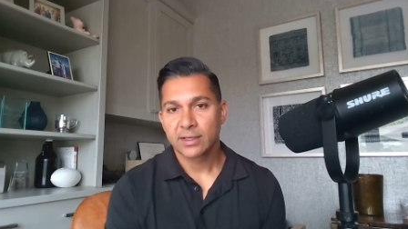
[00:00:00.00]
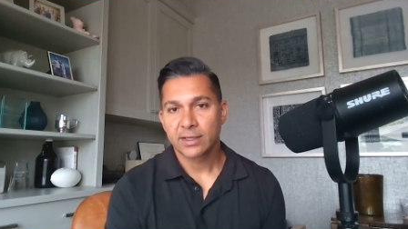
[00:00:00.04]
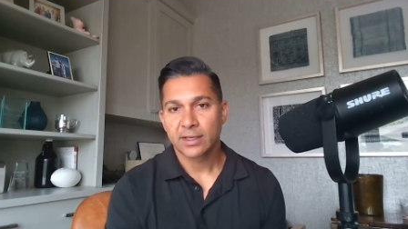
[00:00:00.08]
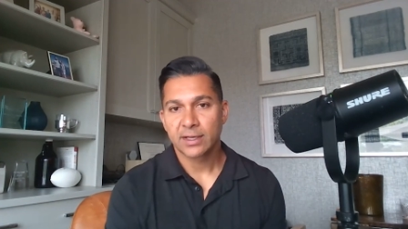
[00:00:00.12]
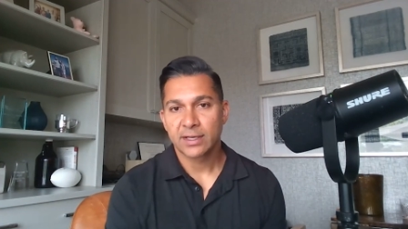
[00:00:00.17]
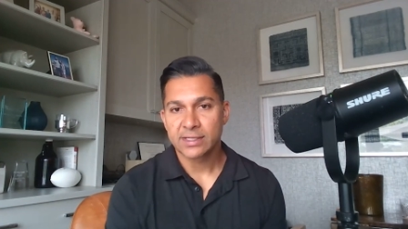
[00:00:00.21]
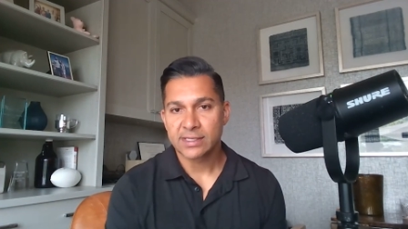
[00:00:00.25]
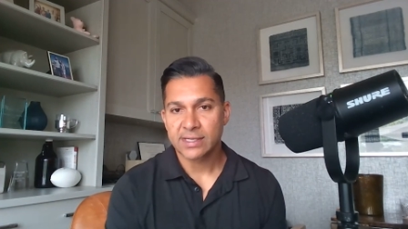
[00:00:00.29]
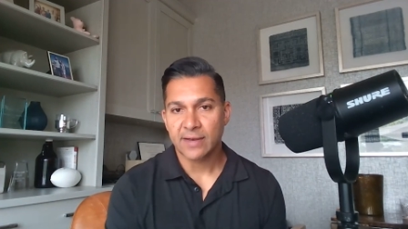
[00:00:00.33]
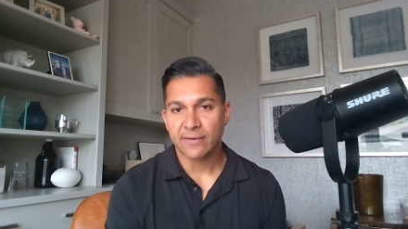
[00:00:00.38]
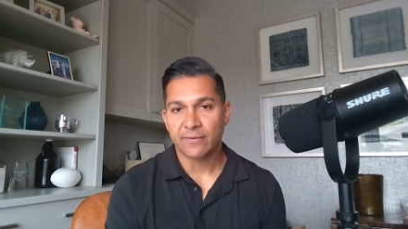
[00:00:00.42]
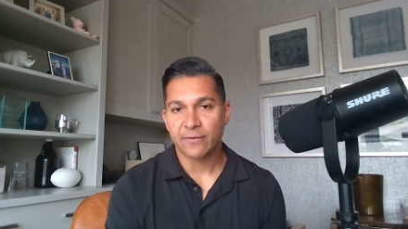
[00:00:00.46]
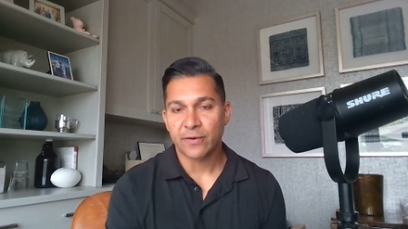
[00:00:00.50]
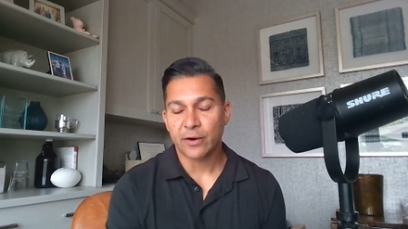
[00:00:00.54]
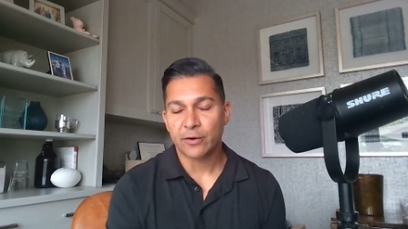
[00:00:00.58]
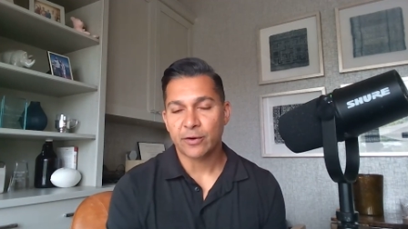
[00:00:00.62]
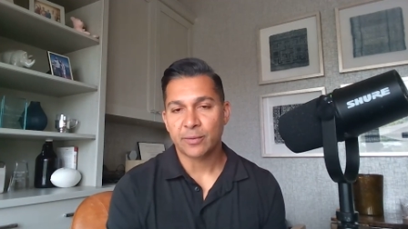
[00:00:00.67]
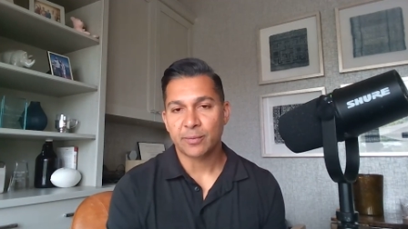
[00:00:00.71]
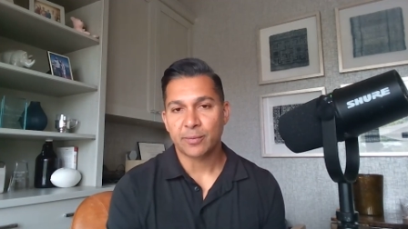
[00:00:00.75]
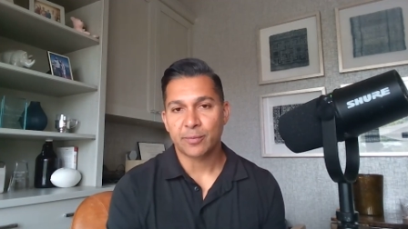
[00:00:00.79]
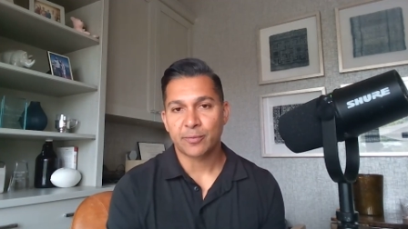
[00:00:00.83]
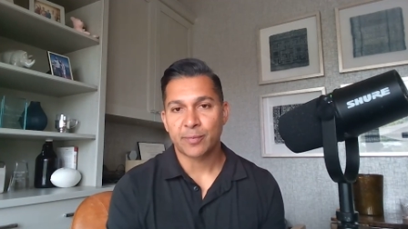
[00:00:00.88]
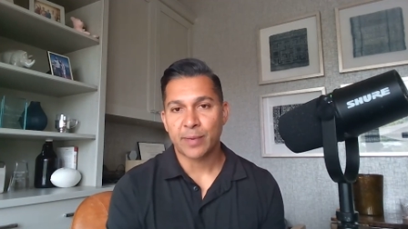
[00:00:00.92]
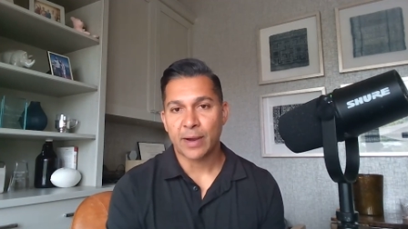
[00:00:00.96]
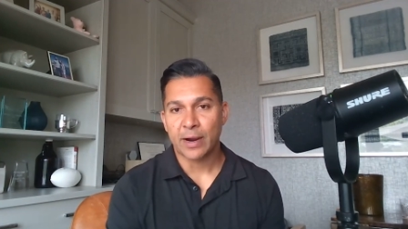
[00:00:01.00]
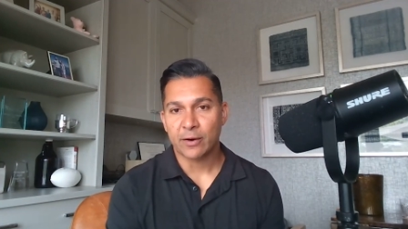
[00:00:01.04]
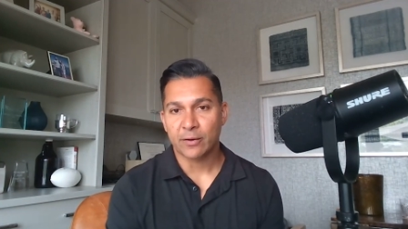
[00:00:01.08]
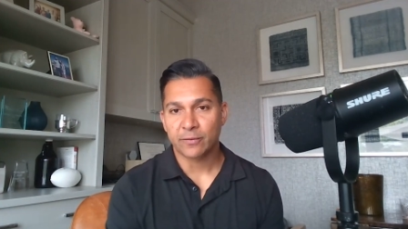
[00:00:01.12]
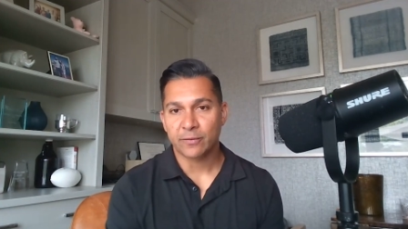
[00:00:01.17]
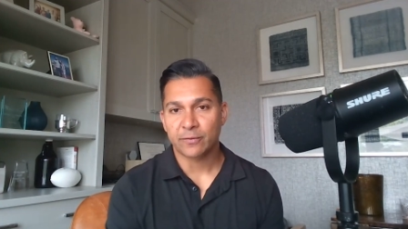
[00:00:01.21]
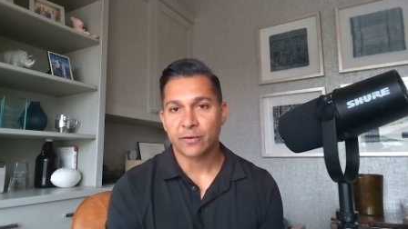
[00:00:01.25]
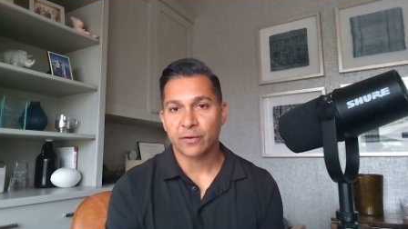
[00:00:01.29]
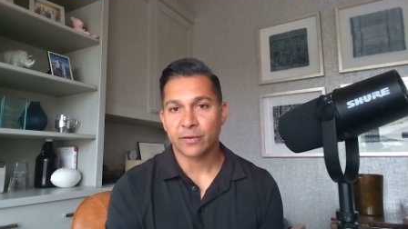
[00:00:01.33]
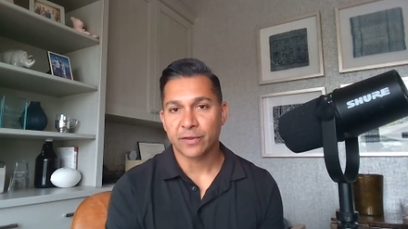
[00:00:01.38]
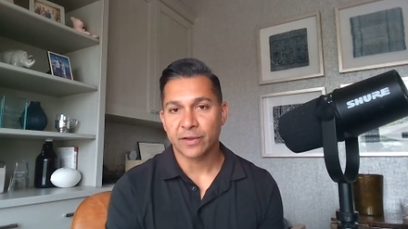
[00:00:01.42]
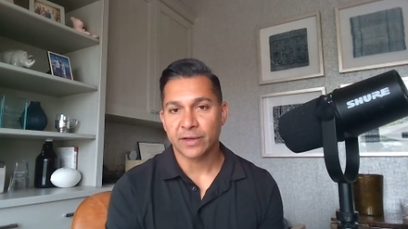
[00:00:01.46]
is a very
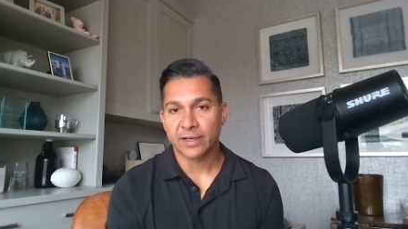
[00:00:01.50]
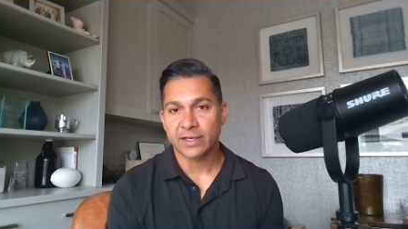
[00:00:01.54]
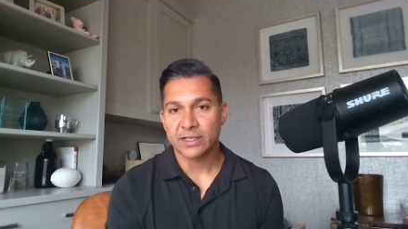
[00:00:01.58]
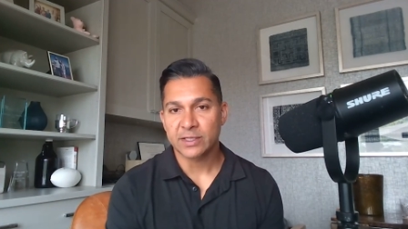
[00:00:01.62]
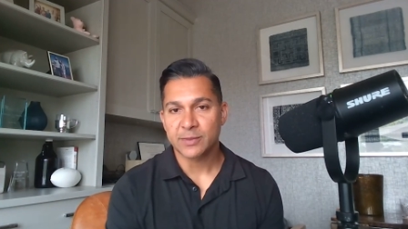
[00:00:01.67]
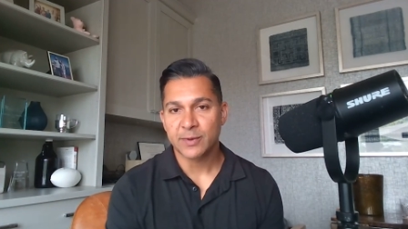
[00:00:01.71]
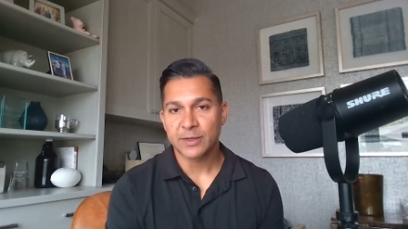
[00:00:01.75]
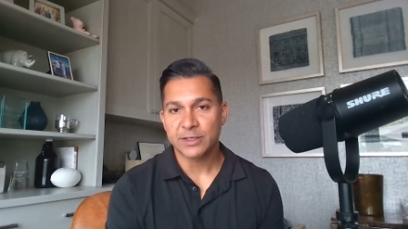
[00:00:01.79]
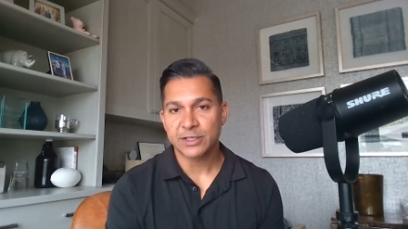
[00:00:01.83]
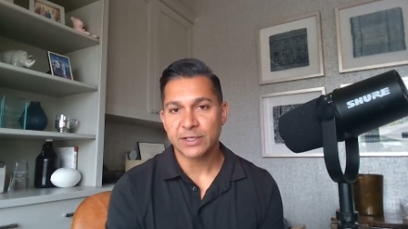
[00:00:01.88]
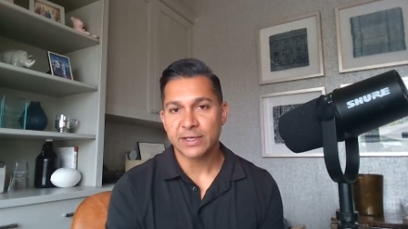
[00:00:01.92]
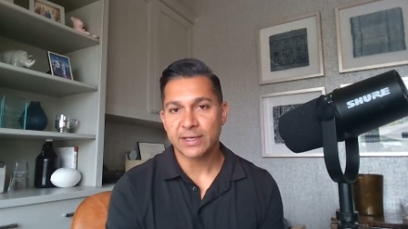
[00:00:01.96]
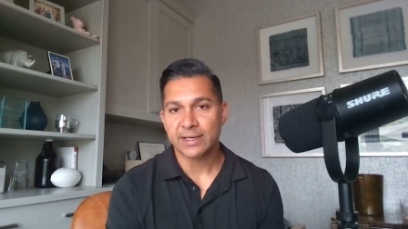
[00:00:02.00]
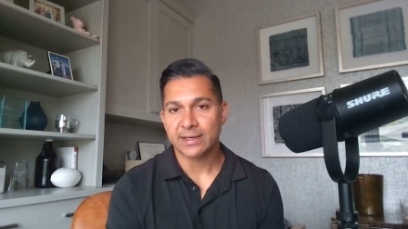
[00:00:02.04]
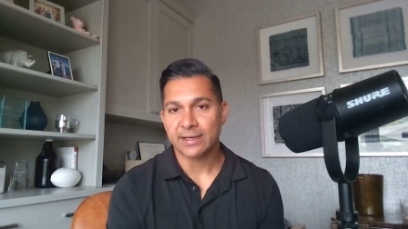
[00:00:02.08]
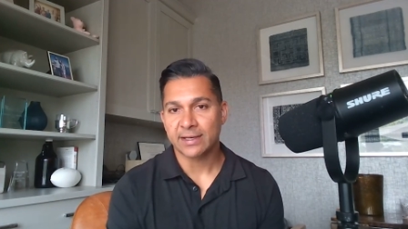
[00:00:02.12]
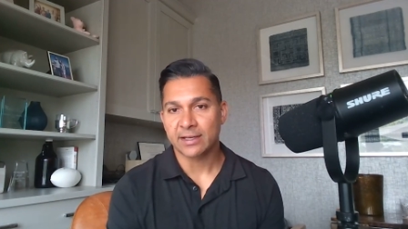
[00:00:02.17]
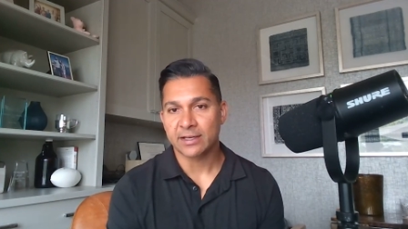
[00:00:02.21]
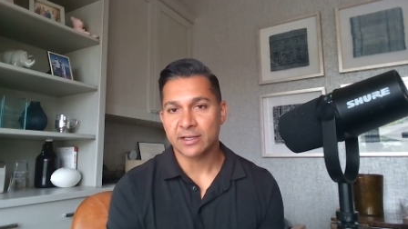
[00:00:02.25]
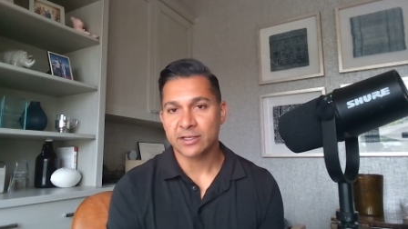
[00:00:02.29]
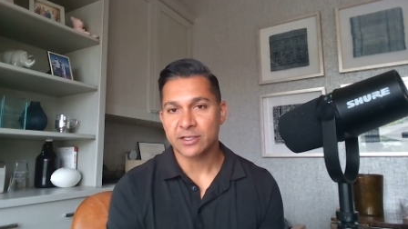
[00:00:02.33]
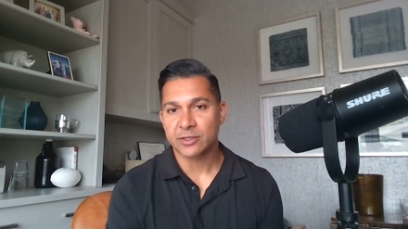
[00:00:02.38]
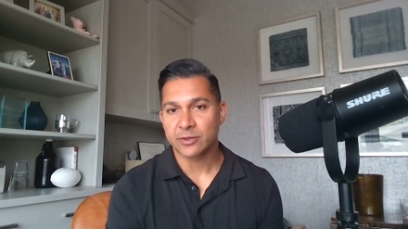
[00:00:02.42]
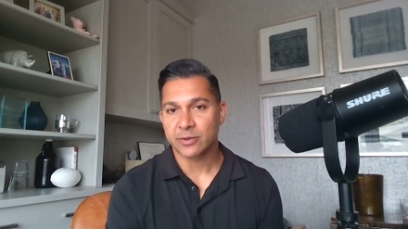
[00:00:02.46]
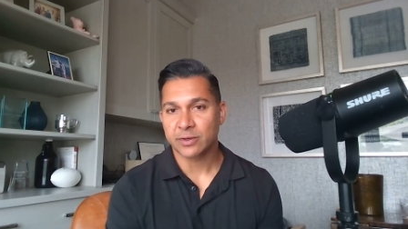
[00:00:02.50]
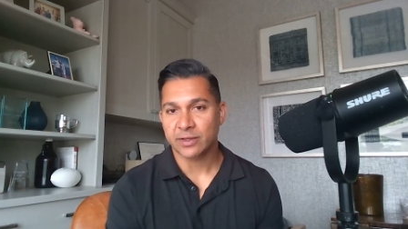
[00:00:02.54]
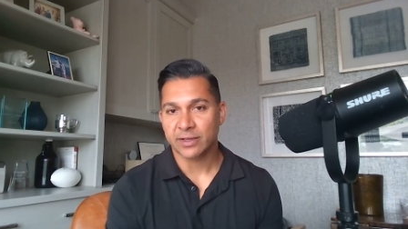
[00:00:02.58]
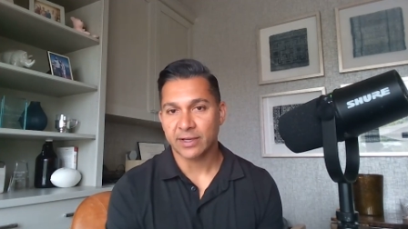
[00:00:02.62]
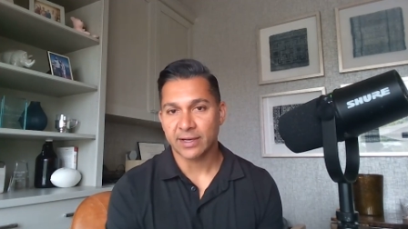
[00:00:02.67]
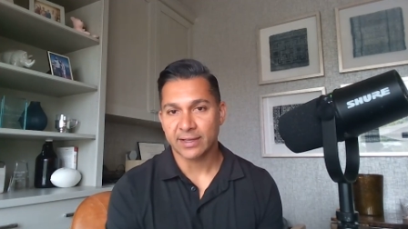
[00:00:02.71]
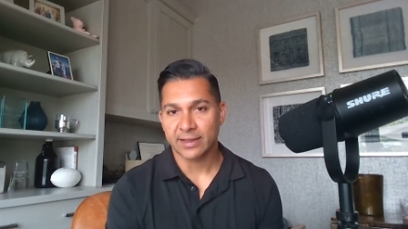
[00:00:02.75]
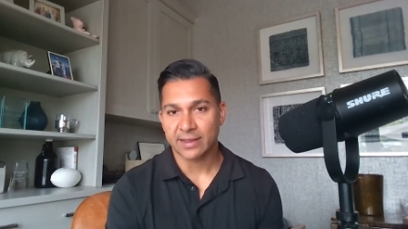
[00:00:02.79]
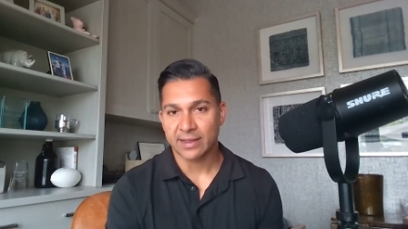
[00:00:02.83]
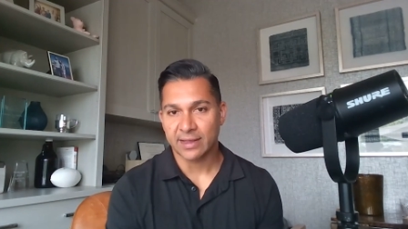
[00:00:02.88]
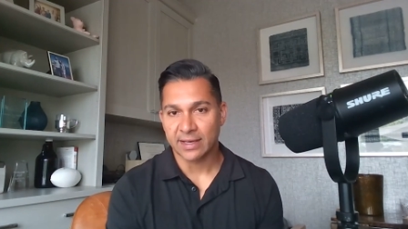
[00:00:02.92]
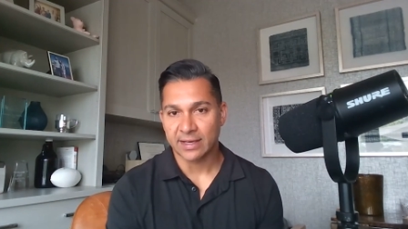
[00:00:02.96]
powerful thing, especially in an industry
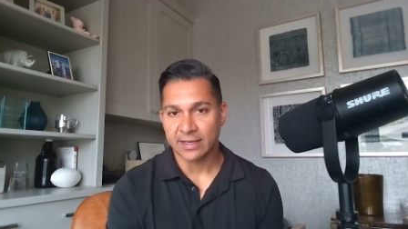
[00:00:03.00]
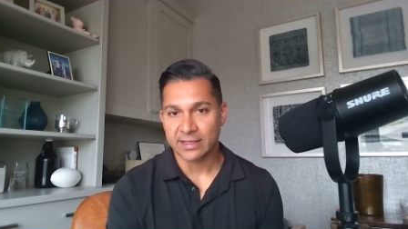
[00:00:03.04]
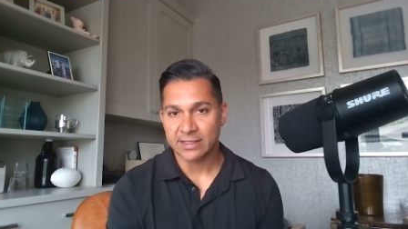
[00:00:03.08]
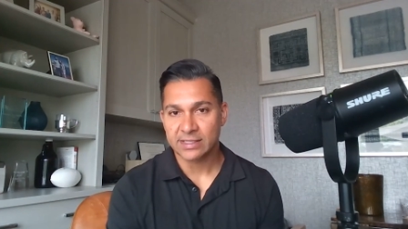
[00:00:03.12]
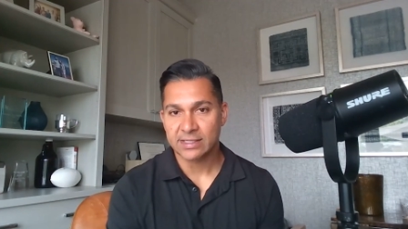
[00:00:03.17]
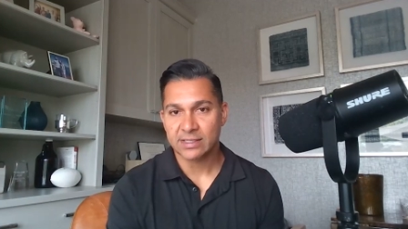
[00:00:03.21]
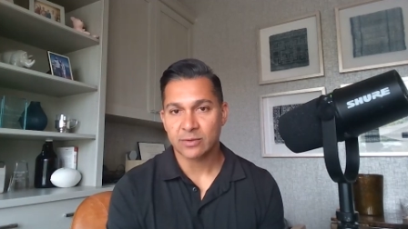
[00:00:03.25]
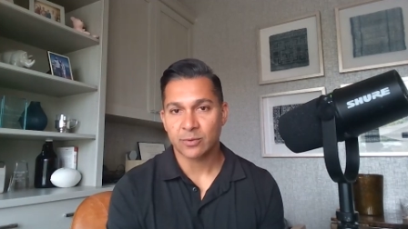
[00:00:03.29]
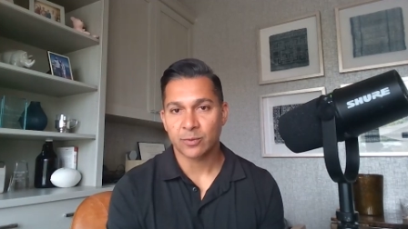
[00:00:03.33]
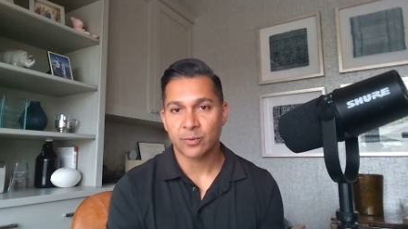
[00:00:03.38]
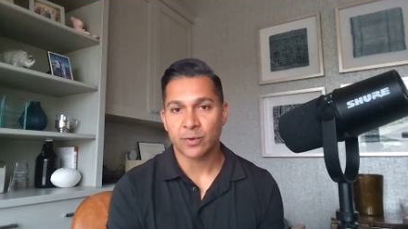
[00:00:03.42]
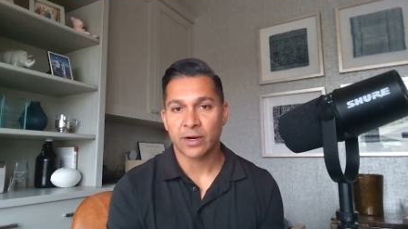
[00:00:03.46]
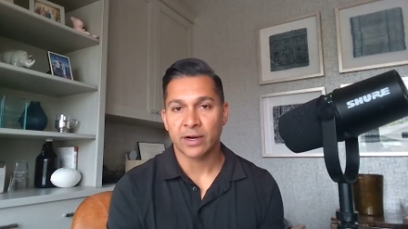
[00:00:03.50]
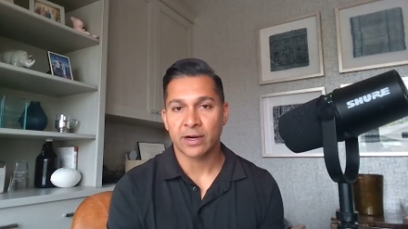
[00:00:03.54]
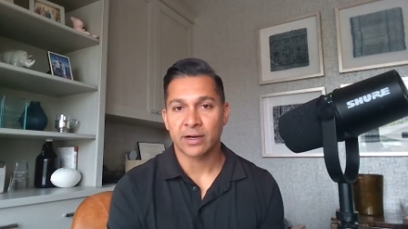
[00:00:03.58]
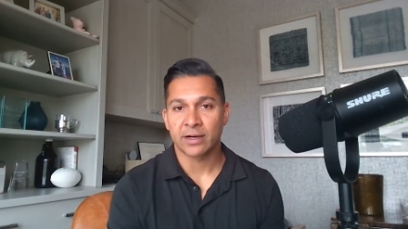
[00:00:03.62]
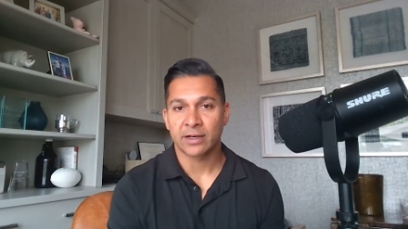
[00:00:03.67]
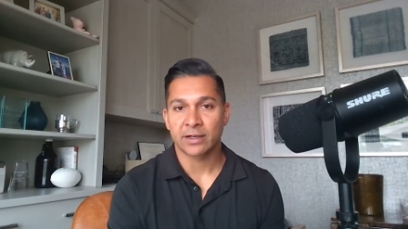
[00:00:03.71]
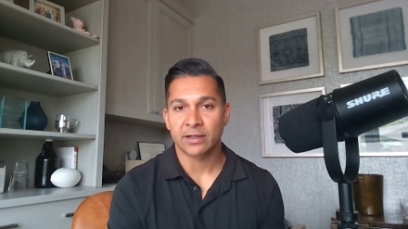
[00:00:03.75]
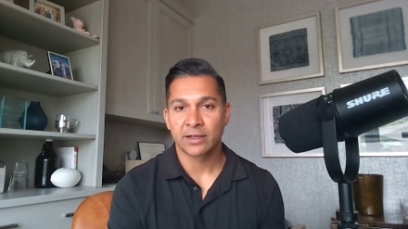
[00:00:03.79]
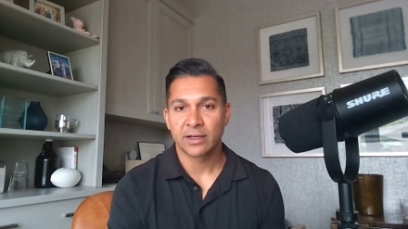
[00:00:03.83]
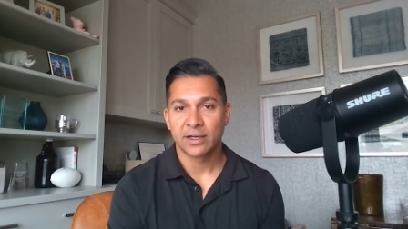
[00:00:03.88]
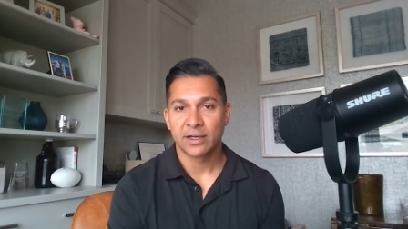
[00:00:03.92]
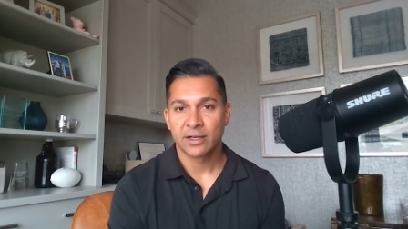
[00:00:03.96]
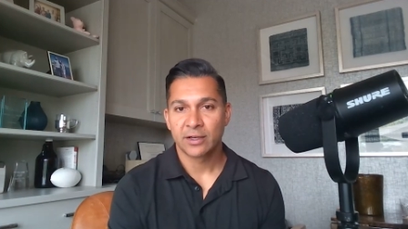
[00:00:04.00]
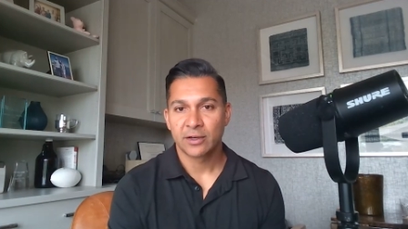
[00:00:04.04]
like this, where